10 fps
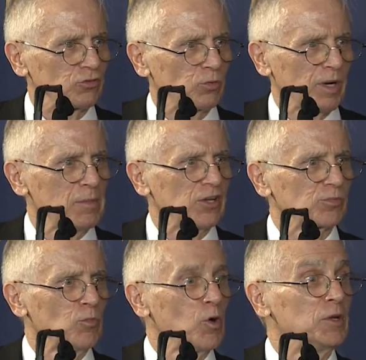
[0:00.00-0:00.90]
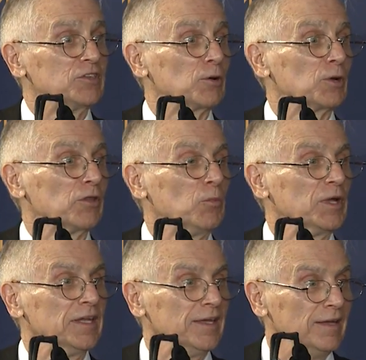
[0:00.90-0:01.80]
as 20 minutes more material than
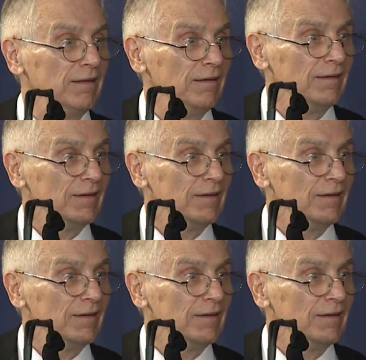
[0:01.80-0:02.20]
we need.